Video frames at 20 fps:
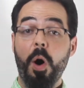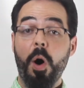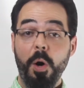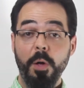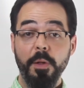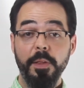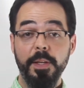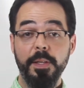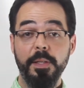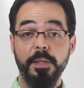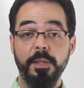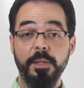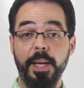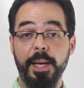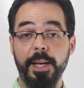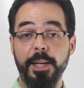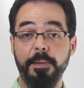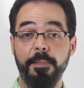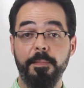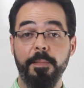all this
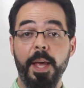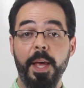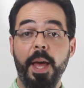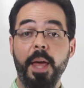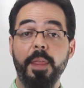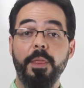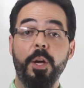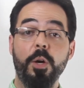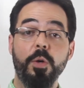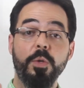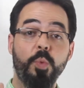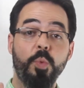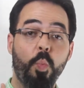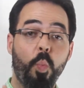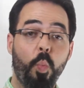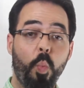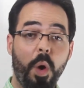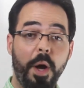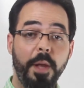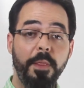said, there's
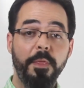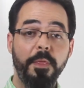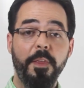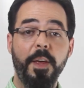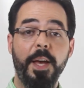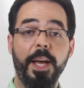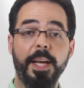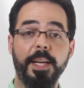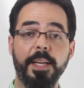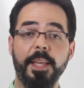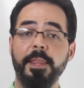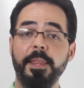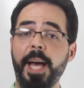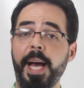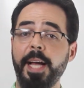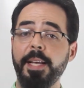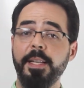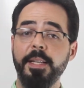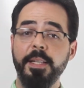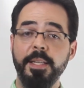one thing
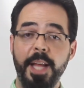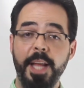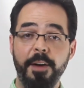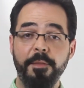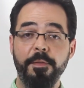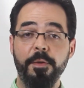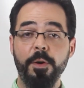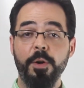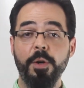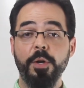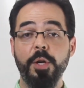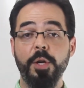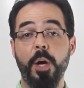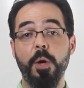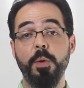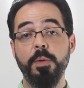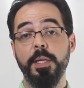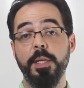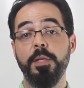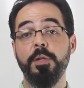that never
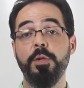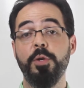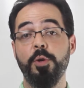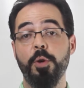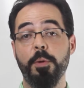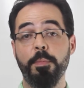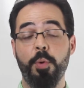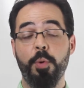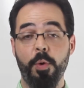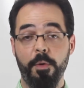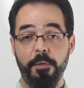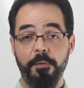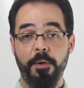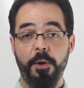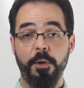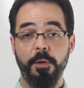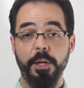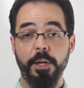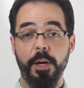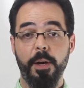goes into your
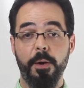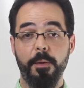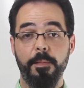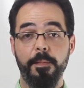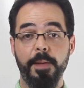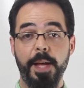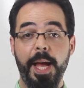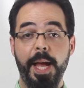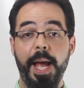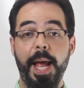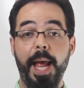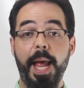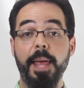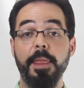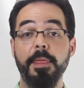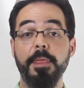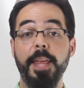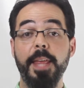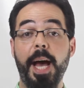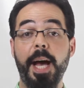portfolio,
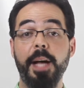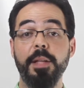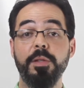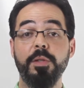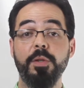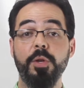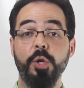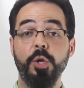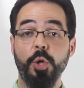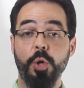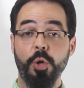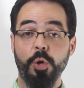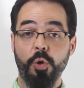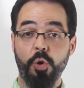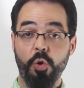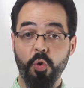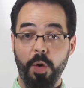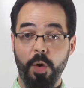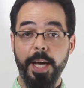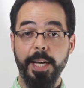and that's your
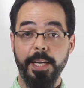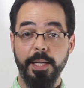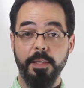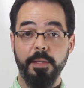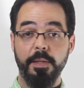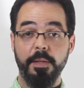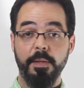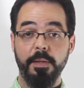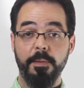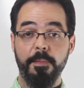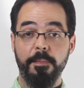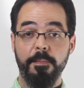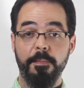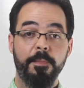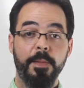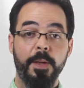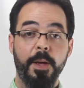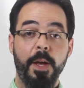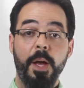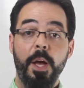grades.
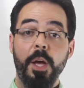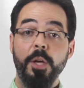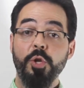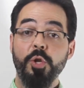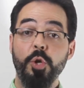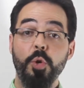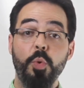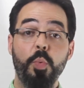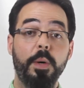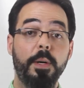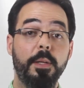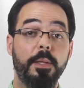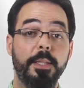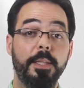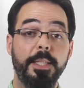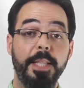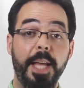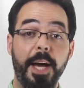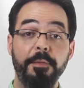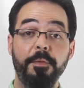You will
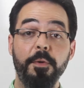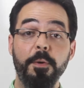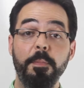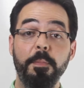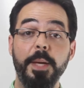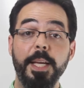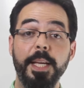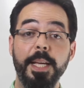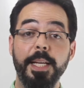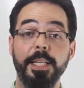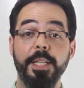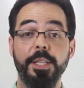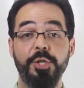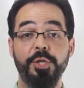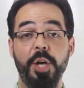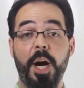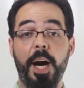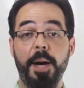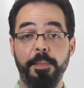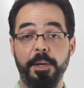never be in a
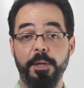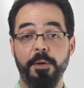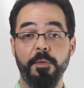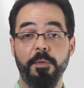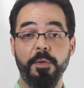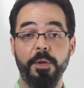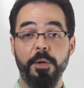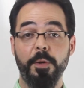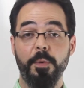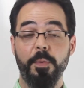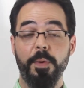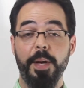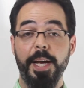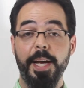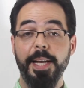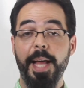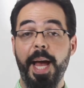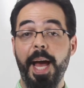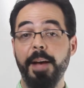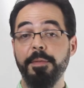job interview
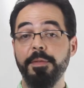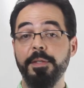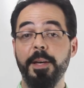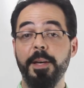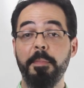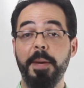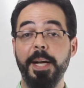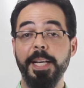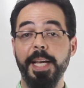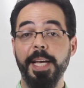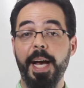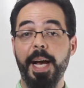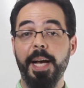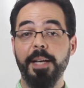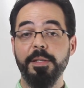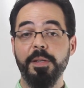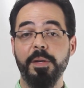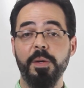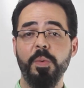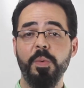and have somebody
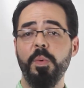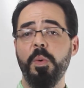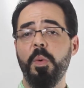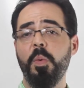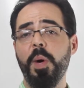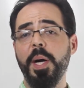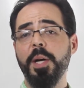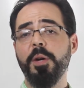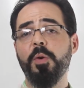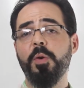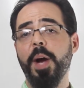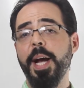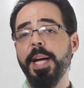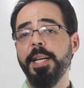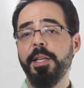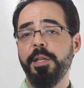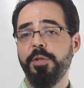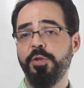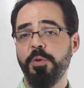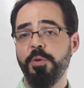ask, well, what
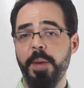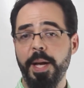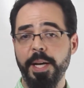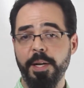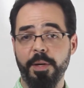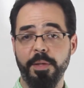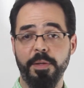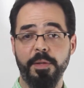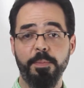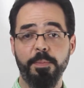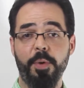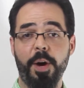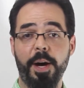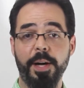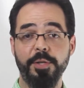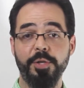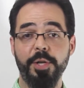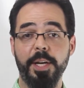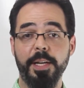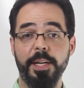grade did you make on this
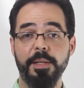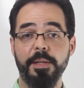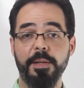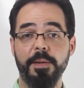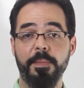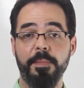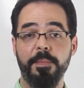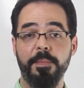project?